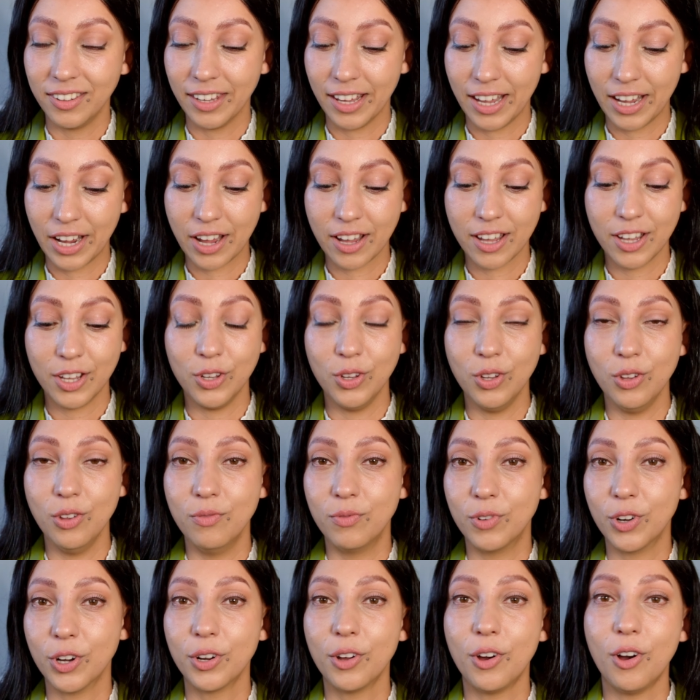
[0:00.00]
Like,
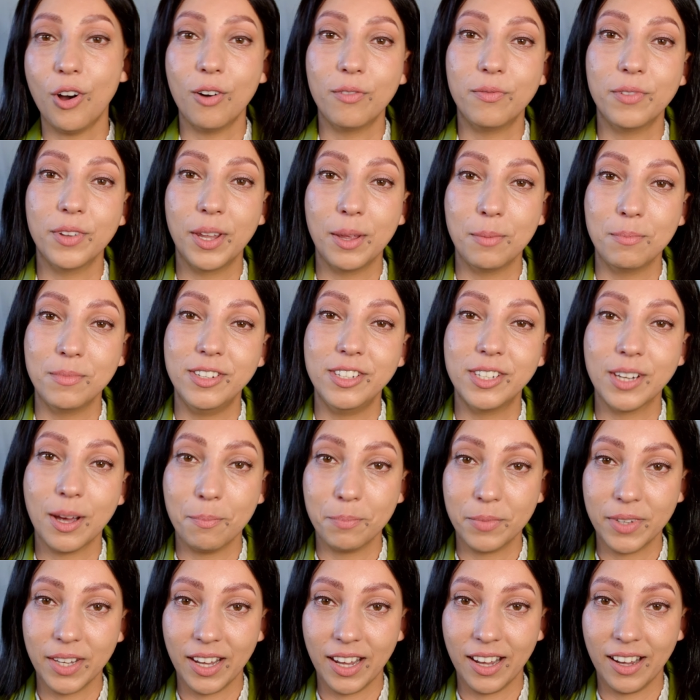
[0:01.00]
you've got to offer them
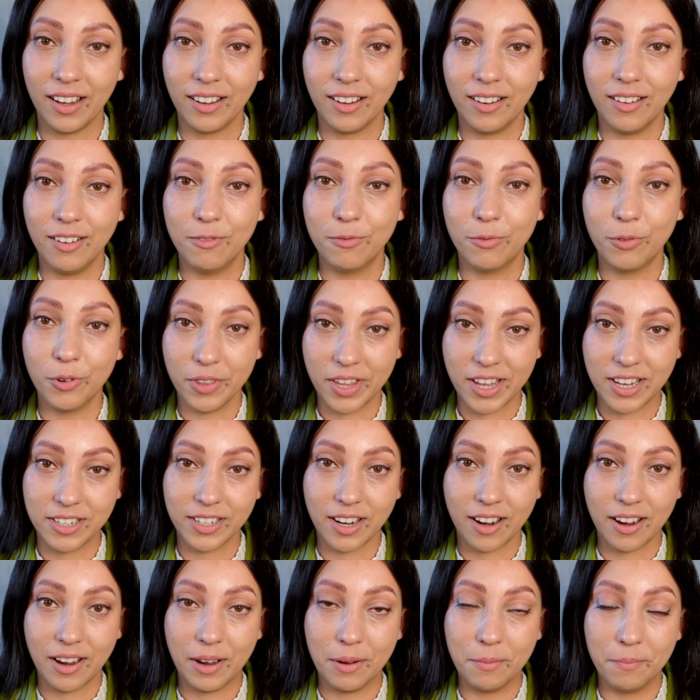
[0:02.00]
something for their
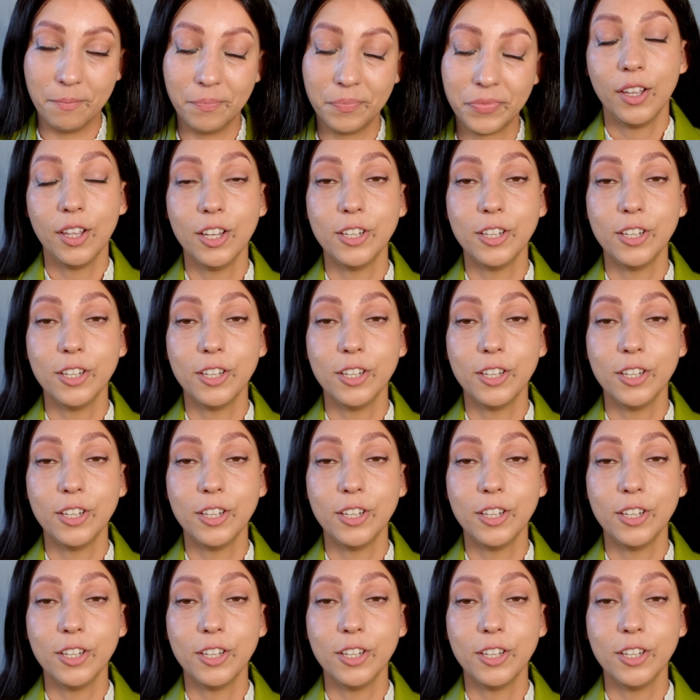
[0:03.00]
time.